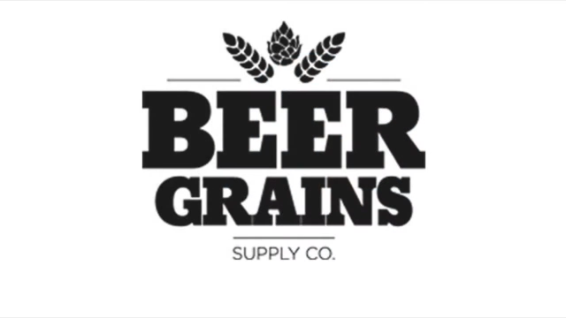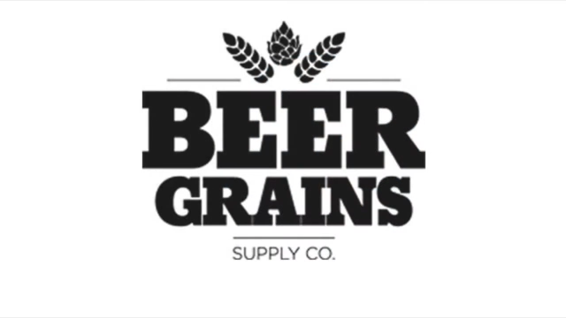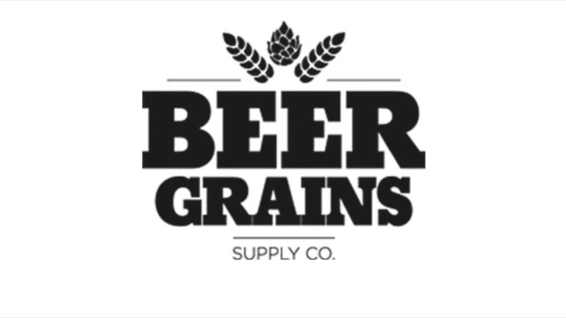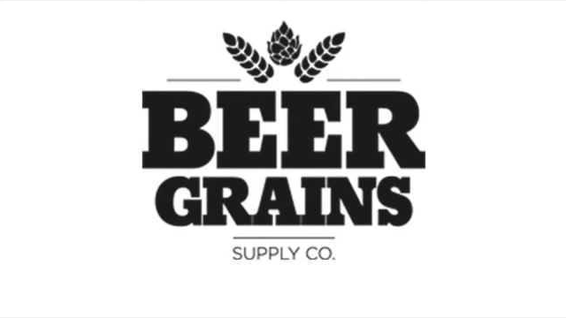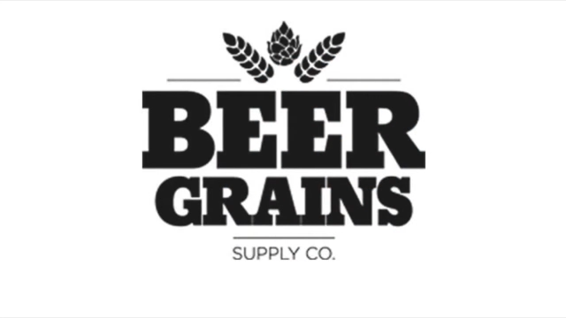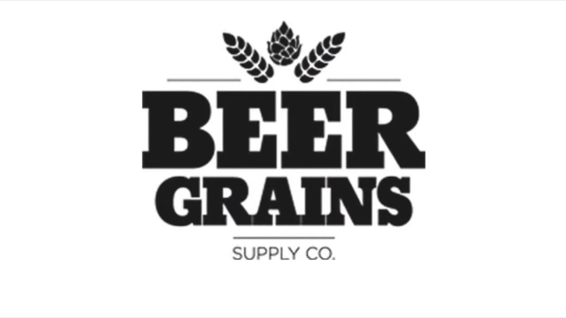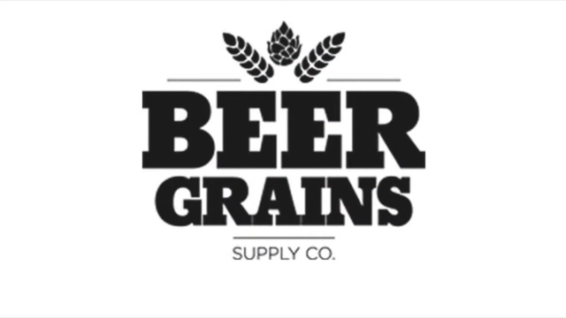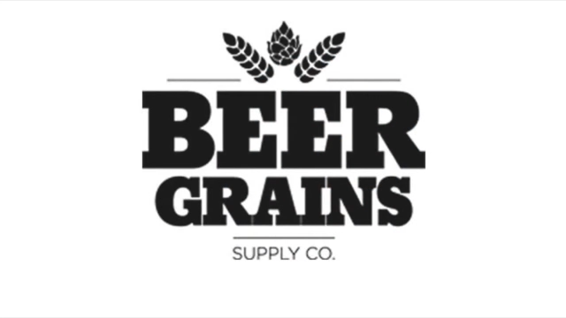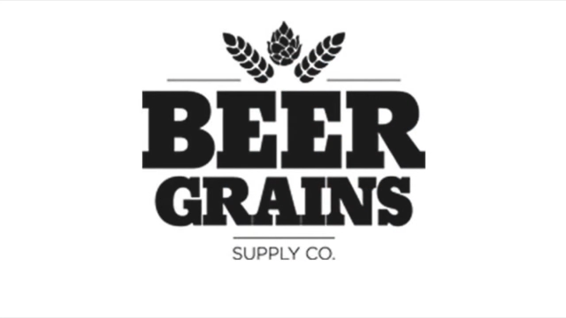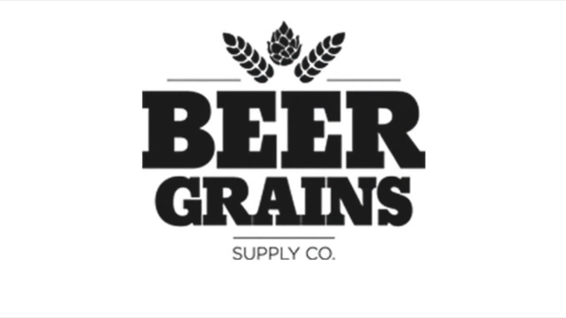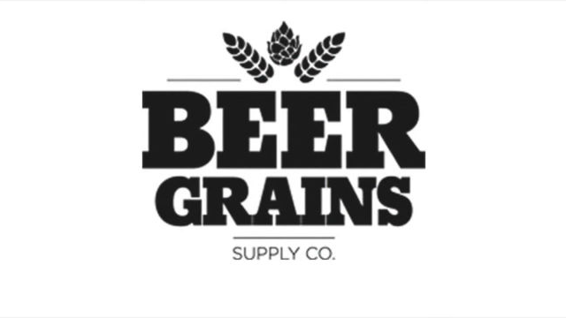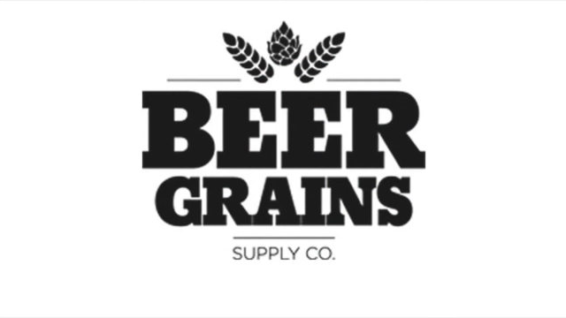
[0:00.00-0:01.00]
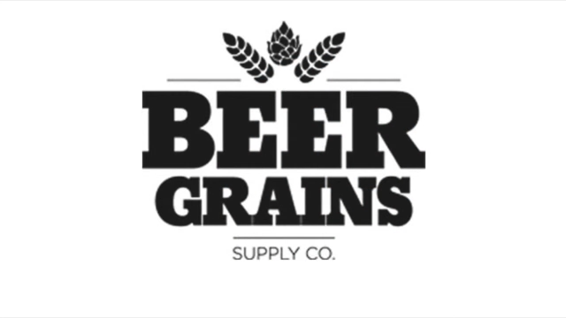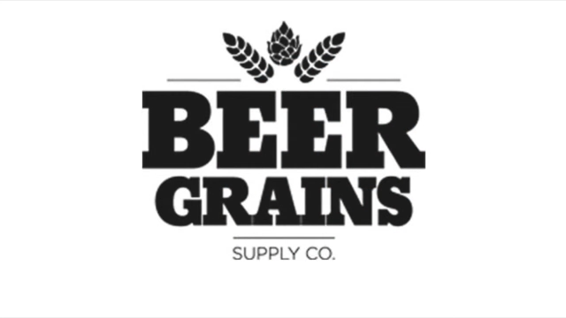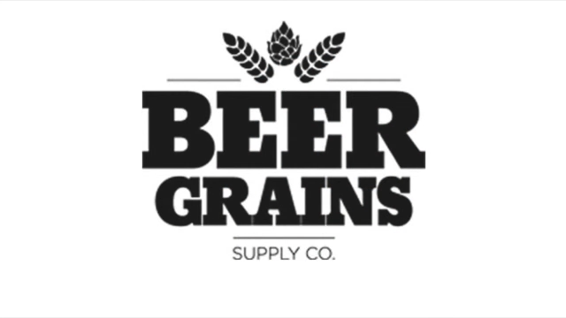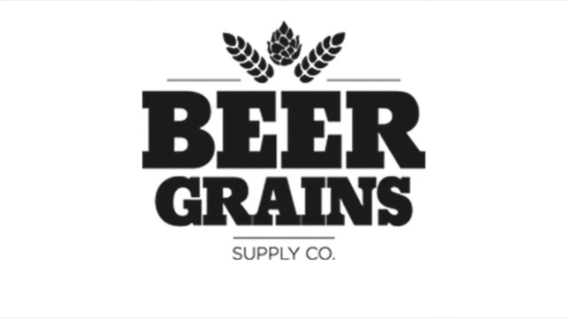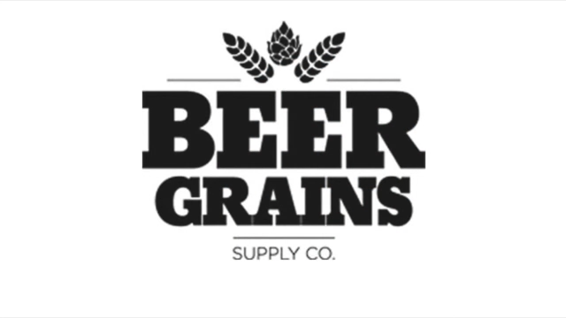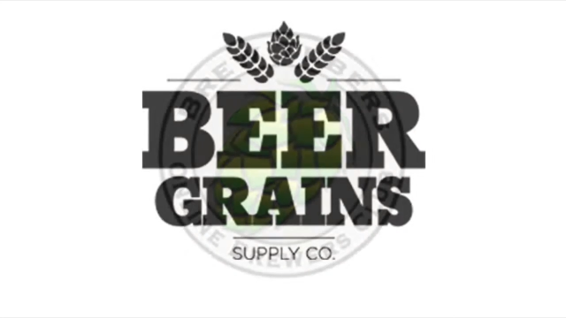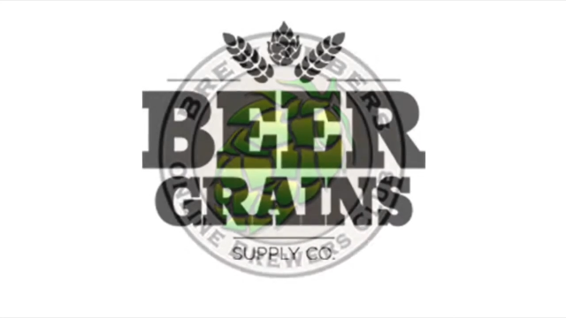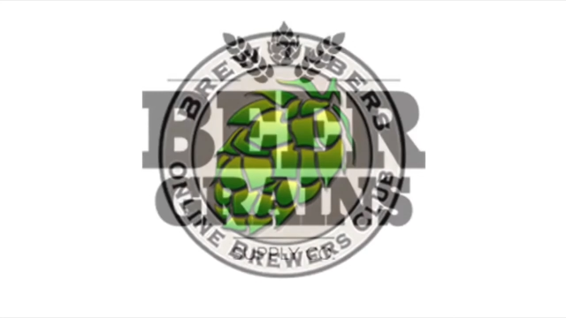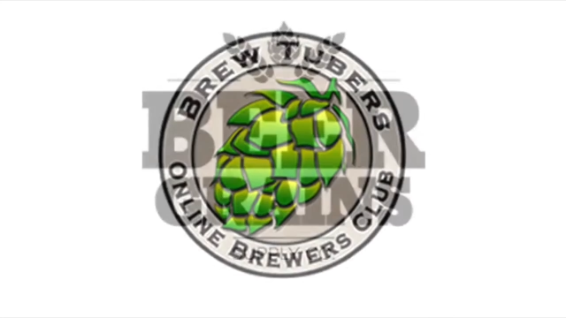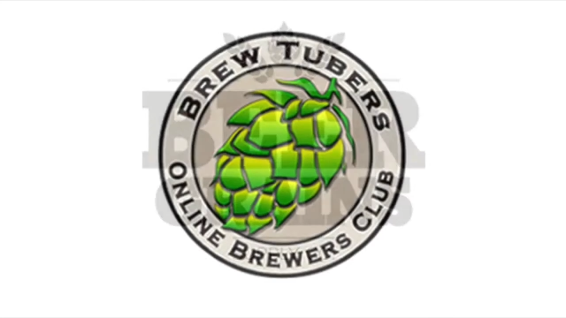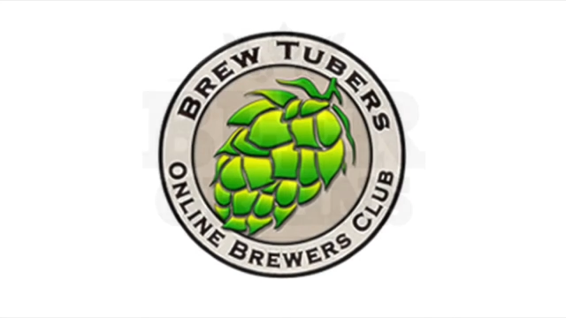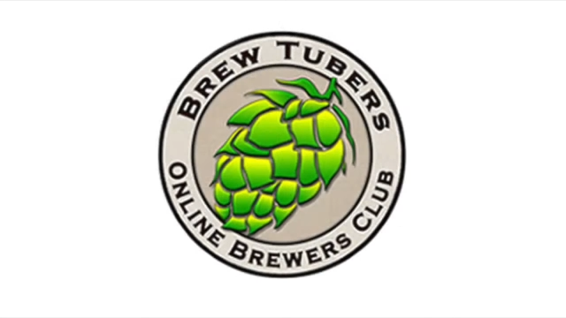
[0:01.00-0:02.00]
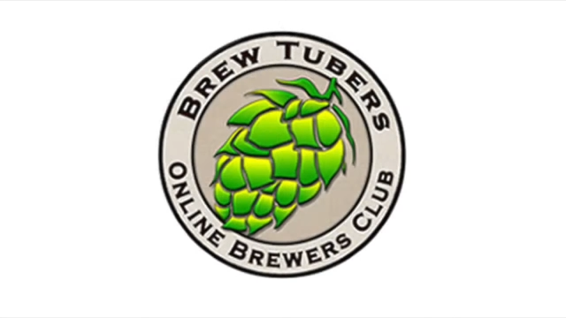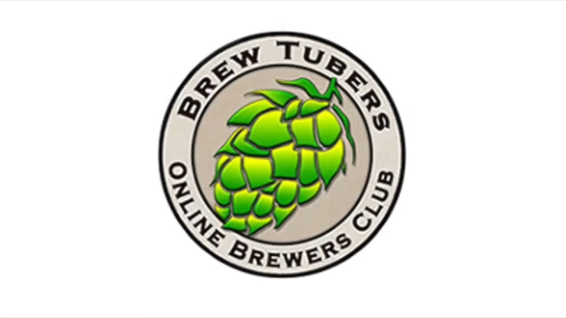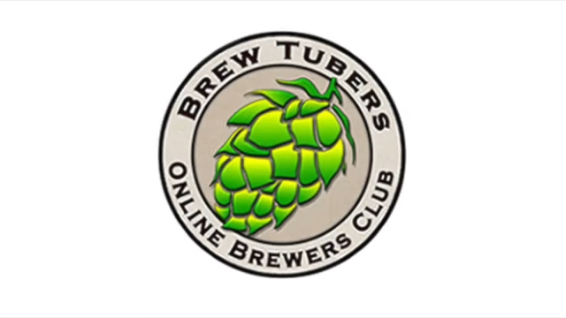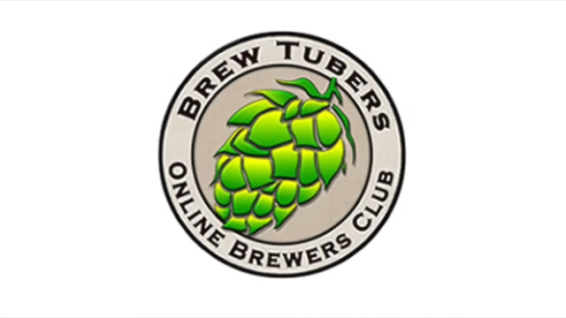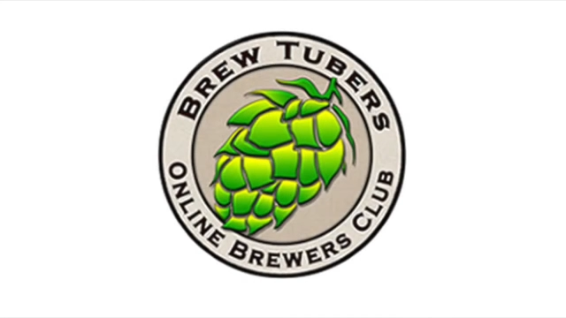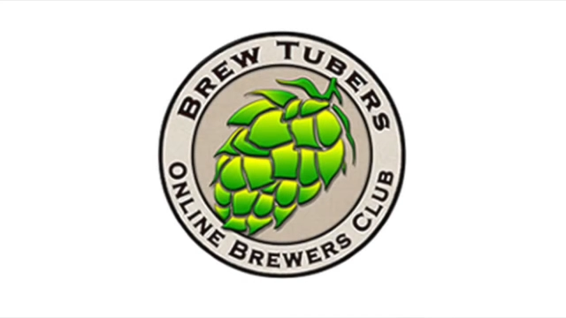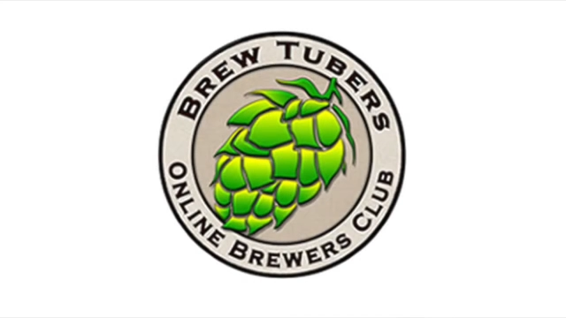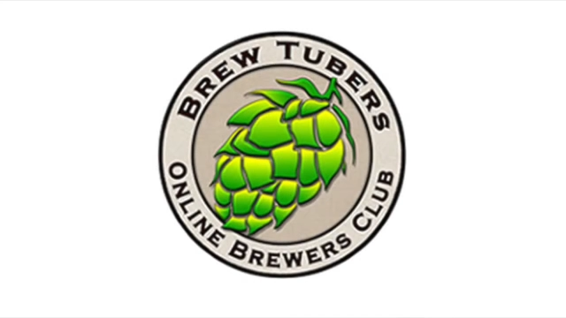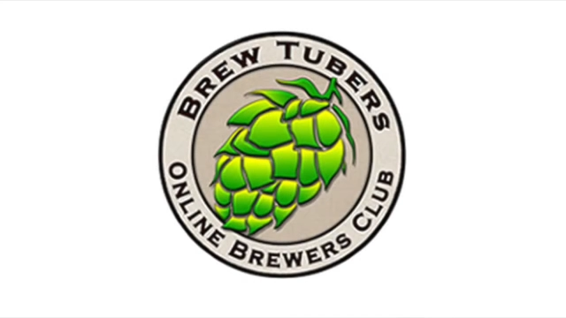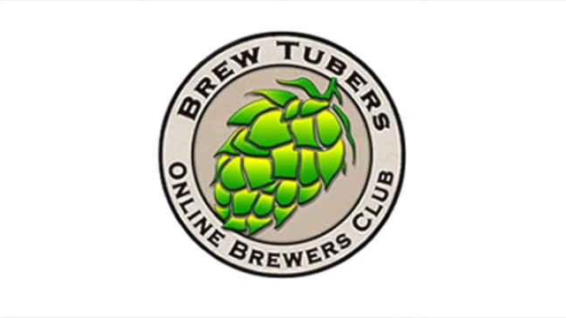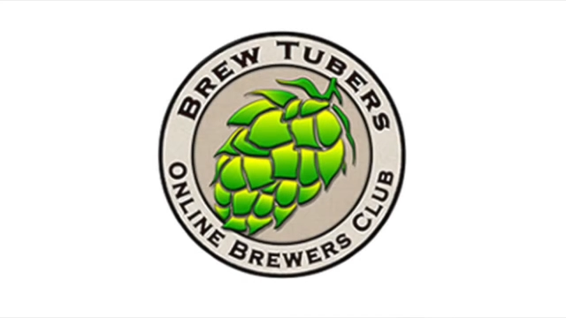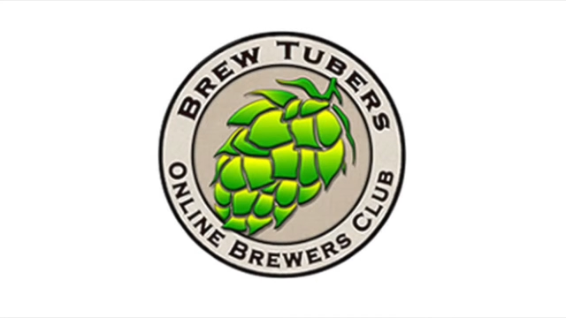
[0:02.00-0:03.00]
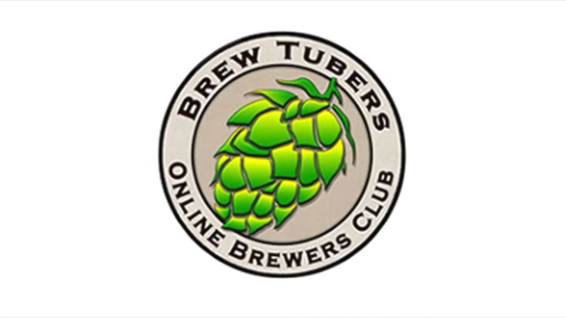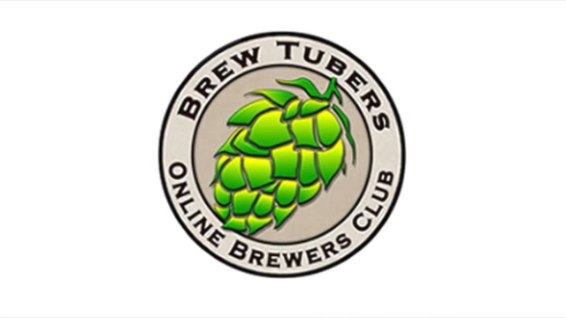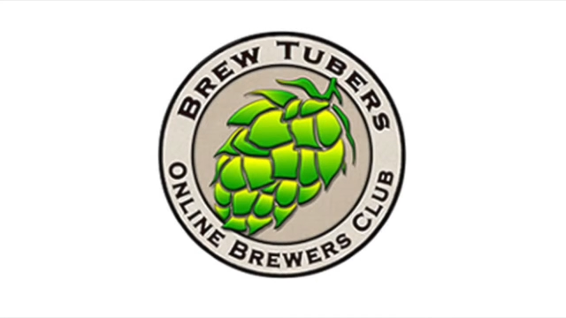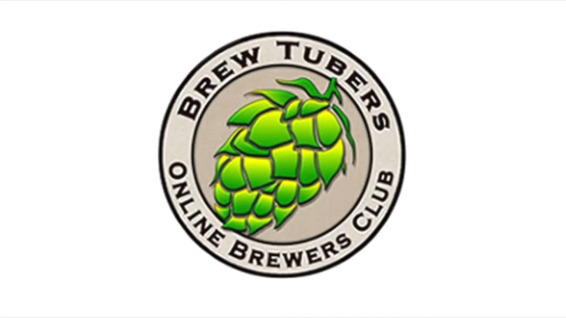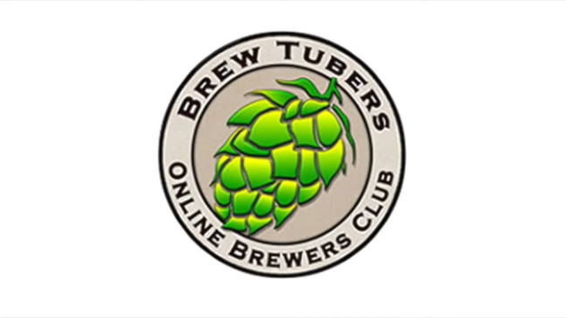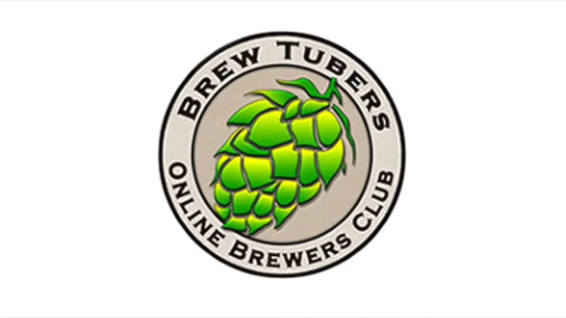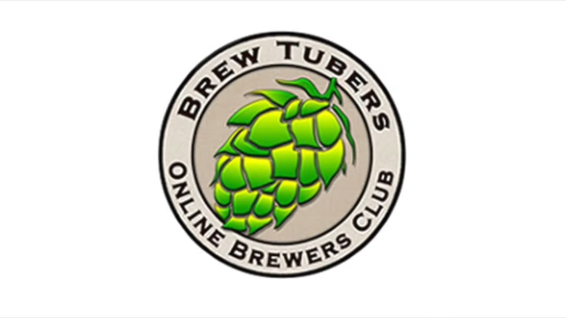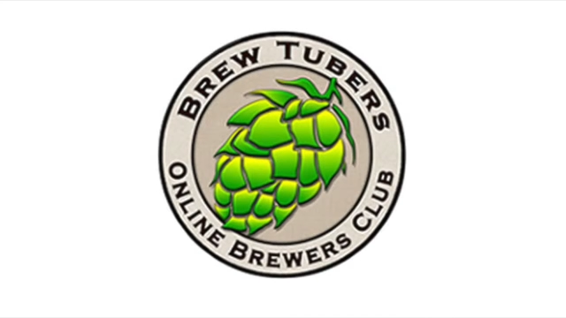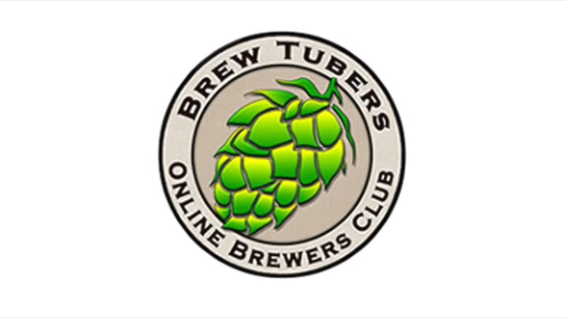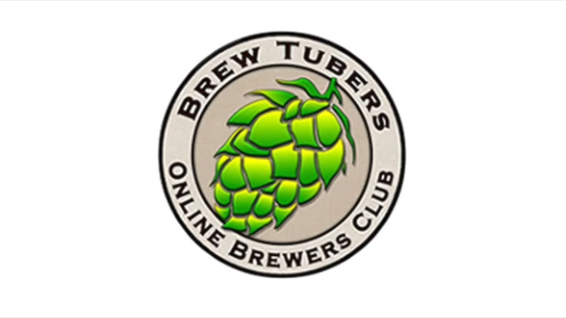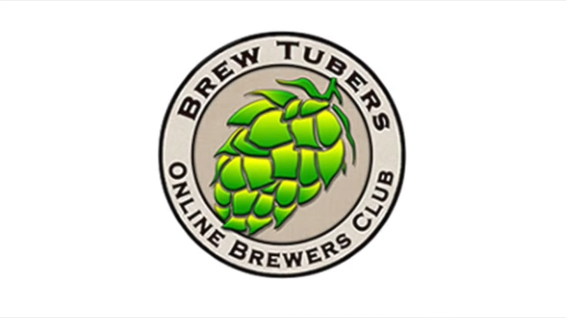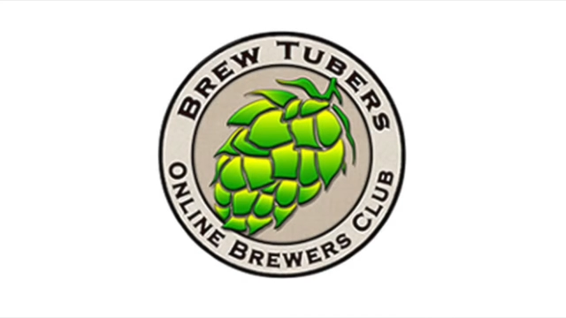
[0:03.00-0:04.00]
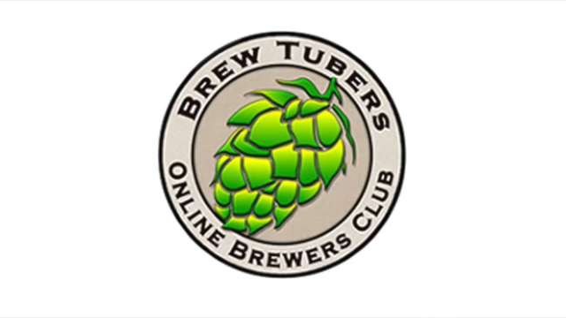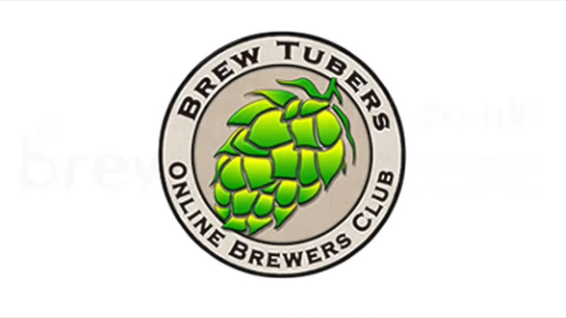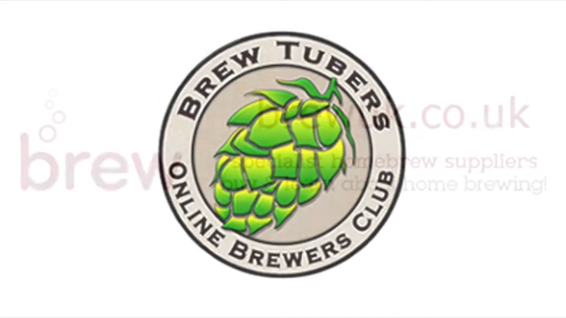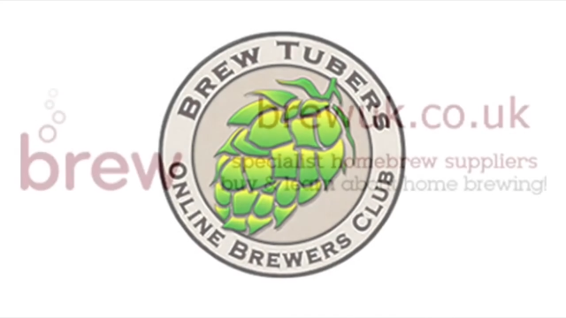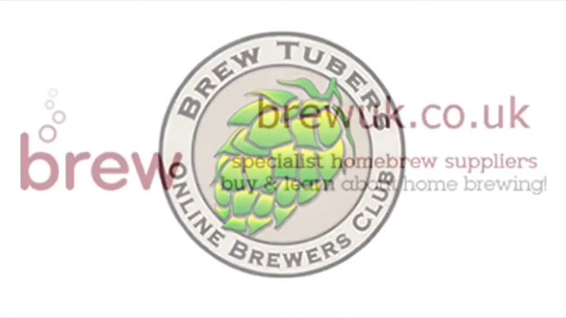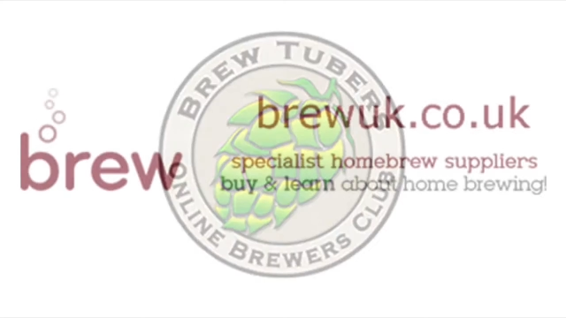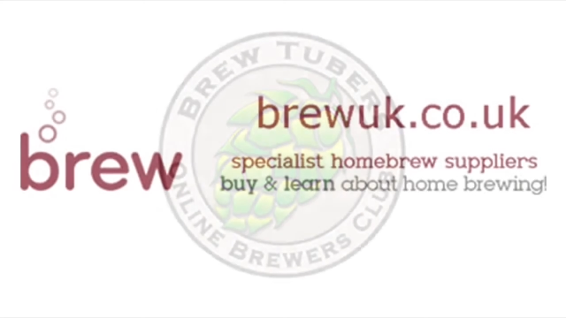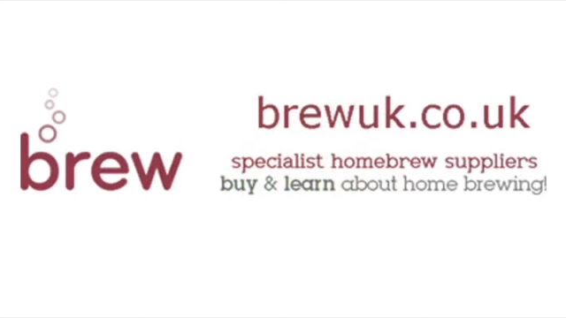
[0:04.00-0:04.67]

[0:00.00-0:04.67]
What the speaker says: Nobody's mouth can be seen.